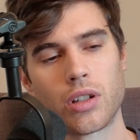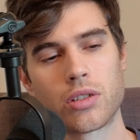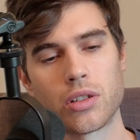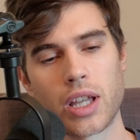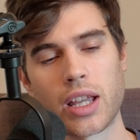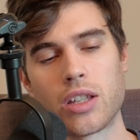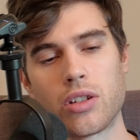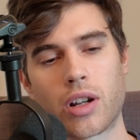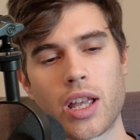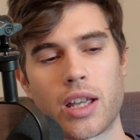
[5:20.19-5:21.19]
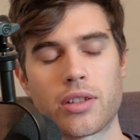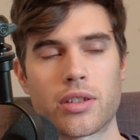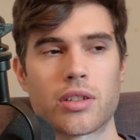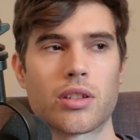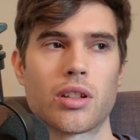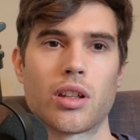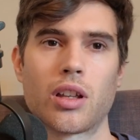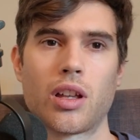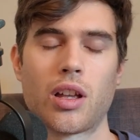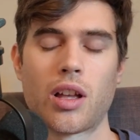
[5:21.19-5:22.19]
So, like in your case,
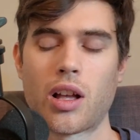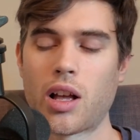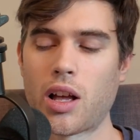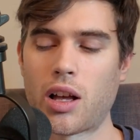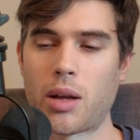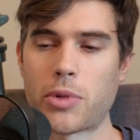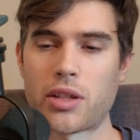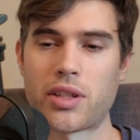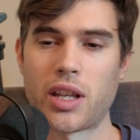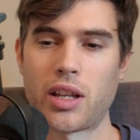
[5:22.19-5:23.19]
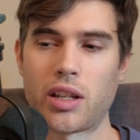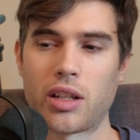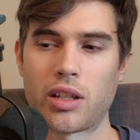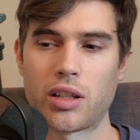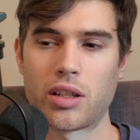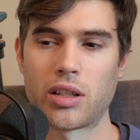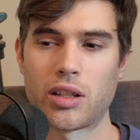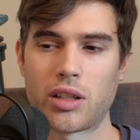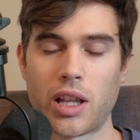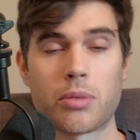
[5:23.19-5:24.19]
I'm not saying
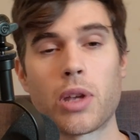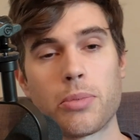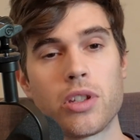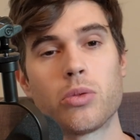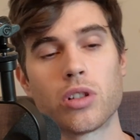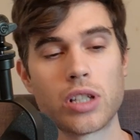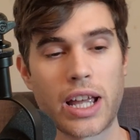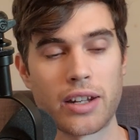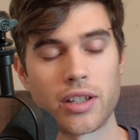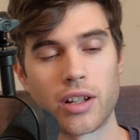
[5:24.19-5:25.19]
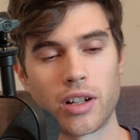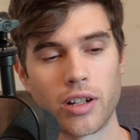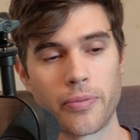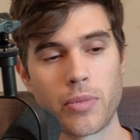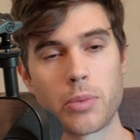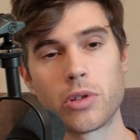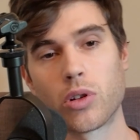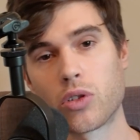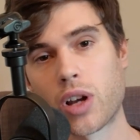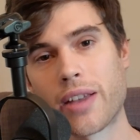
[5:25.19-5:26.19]
like maybe you will land here, maybe you
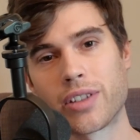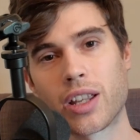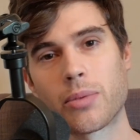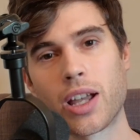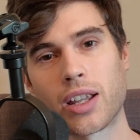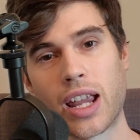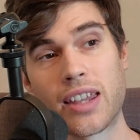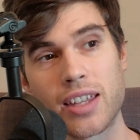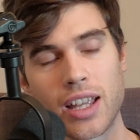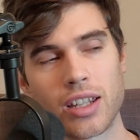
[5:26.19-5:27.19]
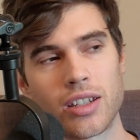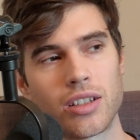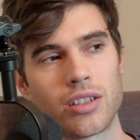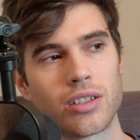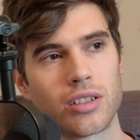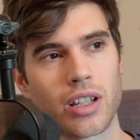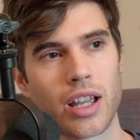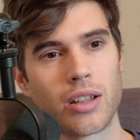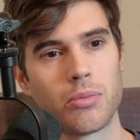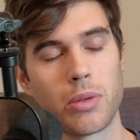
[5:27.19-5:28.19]
will arrive in Quebec, and then
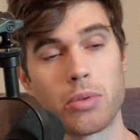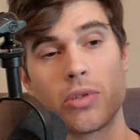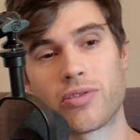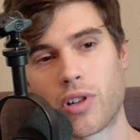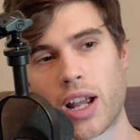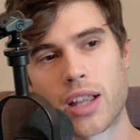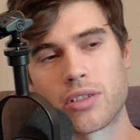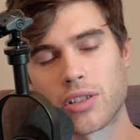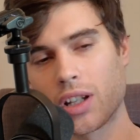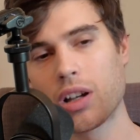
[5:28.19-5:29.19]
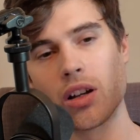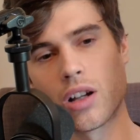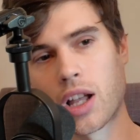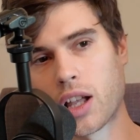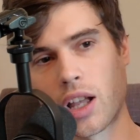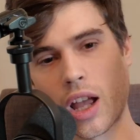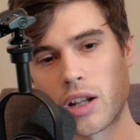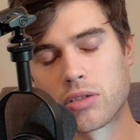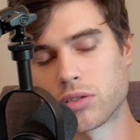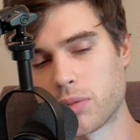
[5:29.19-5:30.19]
maybe beforehand you're like, oh, I
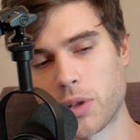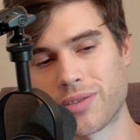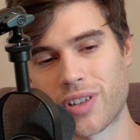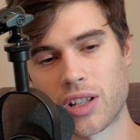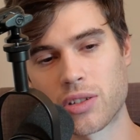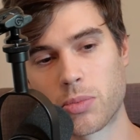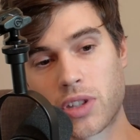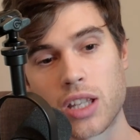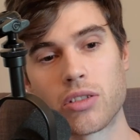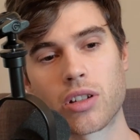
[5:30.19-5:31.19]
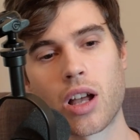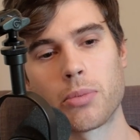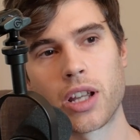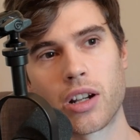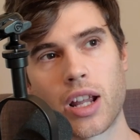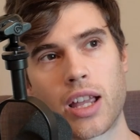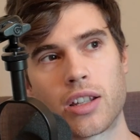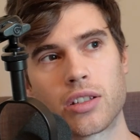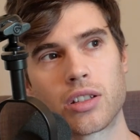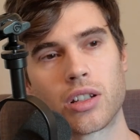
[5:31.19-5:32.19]
don't speak French, but then you'll come here
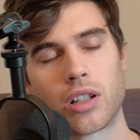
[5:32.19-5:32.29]
and